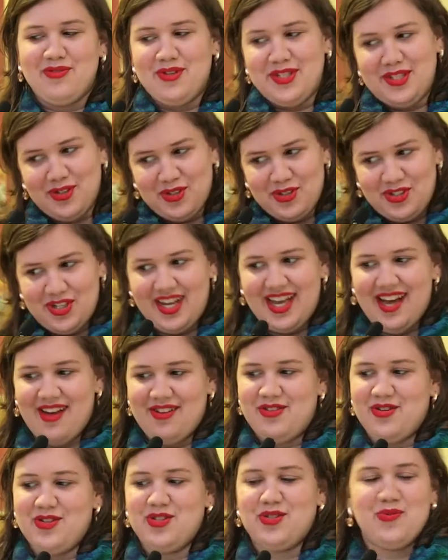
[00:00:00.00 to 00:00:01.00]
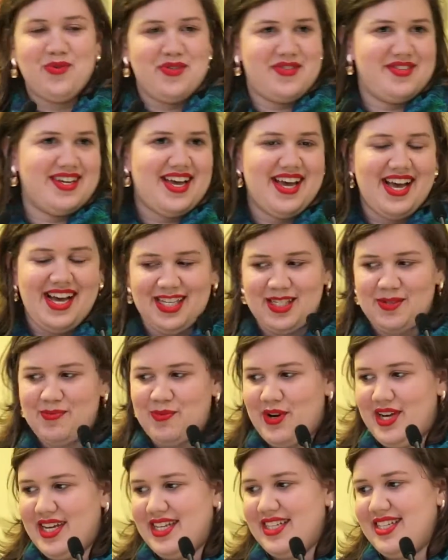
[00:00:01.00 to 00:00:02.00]
Research Encounters with
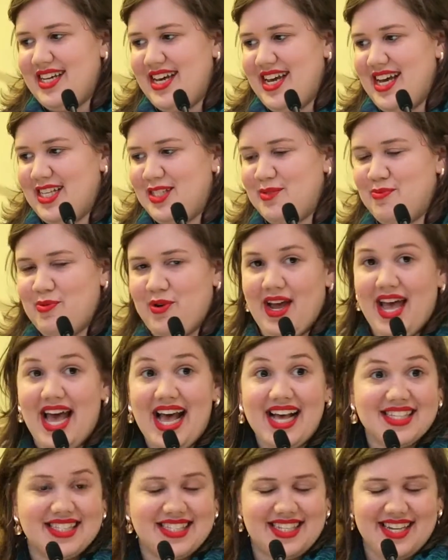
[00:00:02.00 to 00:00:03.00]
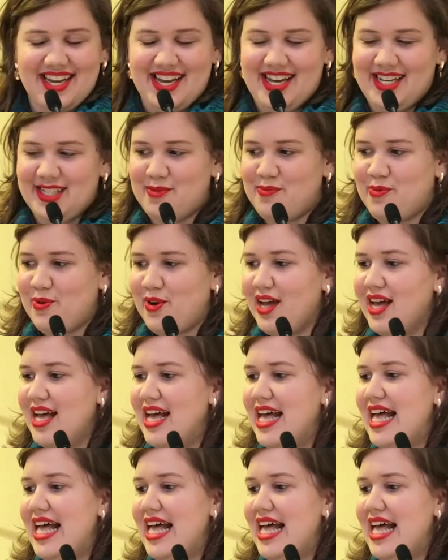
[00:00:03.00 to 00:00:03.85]
Diaspora in Diaspora as Diaspora,